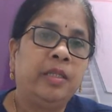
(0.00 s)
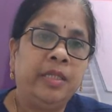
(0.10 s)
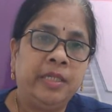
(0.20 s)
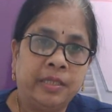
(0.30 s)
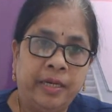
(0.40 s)

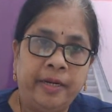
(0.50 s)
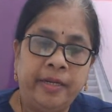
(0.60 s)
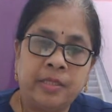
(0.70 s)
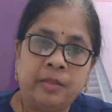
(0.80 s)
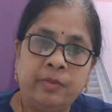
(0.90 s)
these
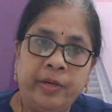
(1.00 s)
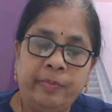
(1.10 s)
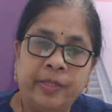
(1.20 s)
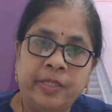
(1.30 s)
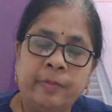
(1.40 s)
ladies very
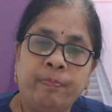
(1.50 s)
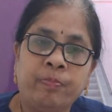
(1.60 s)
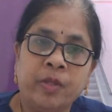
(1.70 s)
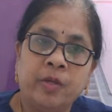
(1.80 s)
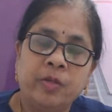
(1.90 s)
much.
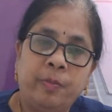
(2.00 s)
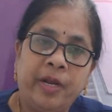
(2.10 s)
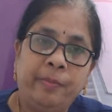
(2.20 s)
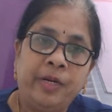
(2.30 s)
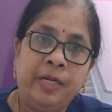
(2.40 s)
So
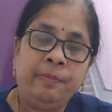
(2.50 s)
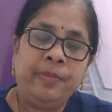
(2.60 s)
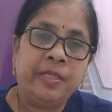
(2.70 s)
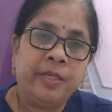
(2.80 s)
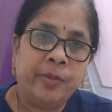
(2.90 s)
primarily
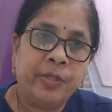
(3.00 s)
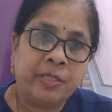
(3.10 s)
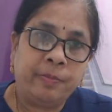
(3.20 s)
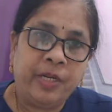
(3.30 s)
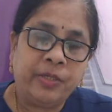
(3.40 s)

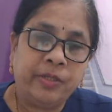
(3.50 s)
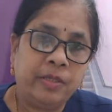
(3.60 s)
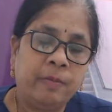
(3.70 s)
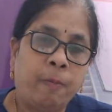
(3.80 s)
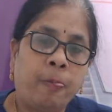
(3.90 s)
PCOS
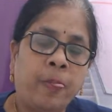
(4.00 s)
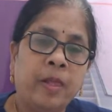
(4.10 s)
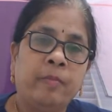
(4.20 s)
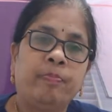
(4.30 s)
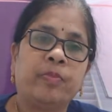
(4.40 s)
patients
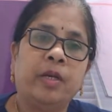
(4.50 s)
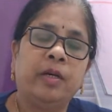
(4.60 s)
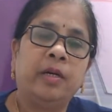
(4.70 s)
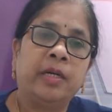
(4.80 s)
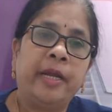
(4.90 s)

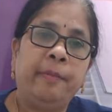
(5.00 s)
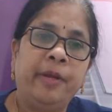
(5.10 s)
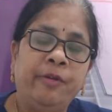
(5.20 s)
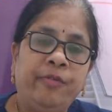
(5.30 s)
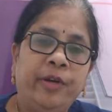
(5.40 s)
can
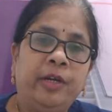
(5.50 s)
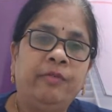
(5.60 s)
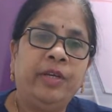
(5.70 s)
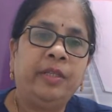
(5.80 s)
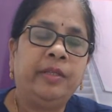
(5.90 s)
benefit
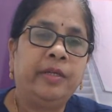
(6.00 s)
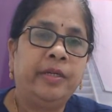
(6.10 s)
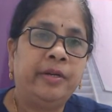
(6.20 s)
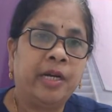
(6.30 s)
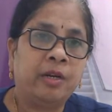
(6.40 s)
with
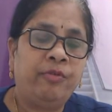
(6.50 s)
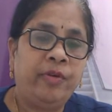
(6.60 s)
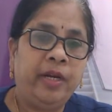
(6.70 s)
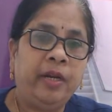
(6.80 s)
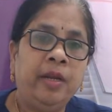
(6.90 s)

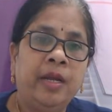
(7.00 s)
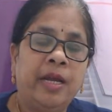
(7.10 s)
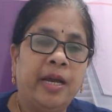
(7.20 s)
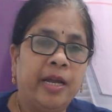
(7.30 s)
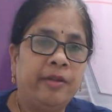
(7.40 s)
drug-free
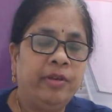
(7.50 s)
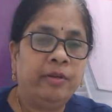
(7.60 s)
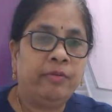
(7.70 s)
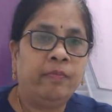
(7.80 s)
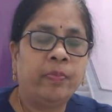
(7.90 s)

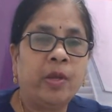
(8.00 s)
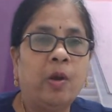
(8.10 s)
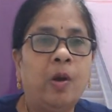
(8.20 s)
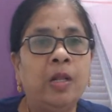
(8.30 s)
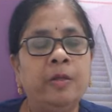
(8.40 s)
IVF.
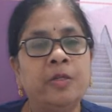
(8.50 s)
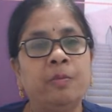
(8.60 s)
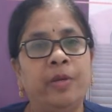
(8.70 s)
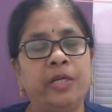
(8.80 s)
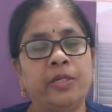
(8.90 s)
All
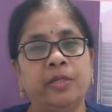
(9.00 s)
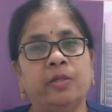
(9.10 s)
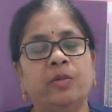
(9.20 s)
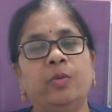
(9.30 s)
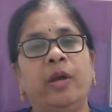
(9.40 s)
those patients
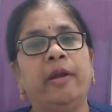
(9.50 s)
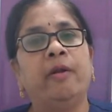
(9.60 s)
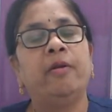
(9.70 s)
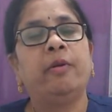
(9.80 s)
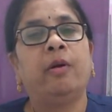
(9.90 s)
who
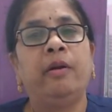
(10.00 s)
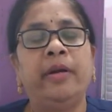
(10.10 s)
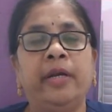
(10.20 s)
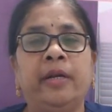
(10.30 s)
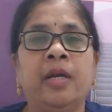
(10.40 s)
cannot
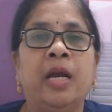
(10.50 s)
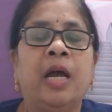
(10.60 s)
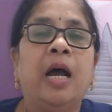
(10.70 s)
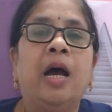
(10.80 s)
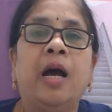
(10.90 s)
tolerate
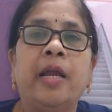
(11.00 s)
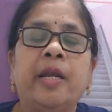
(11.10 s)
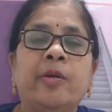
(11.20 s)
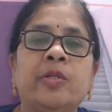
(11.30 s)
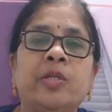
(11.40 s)
high
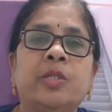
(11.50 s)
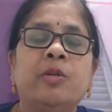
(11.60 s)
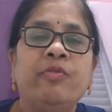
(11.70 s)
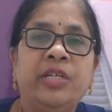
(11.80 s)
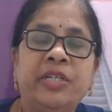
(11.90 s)
doses
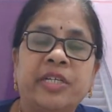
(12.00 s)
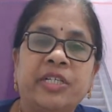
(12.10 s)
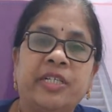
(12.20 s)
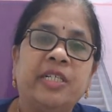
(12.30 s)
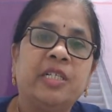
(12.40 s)
of
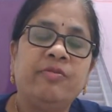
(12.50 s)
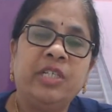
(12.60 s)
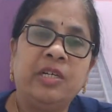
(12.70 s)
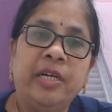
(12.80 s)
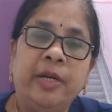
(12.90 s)
injections,
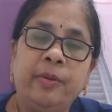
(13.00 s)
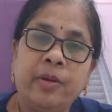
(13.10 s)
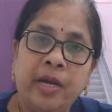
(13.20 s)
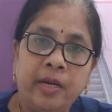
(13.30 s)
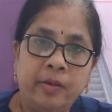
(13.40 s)
which lead to
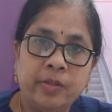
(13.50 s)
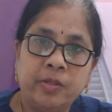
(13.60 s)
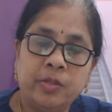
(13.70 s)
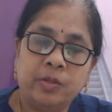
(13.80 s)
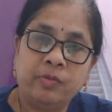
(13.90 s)
high
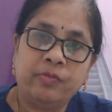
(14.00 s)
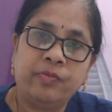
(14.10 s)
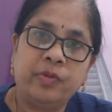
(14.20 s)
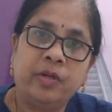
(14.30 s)
doses of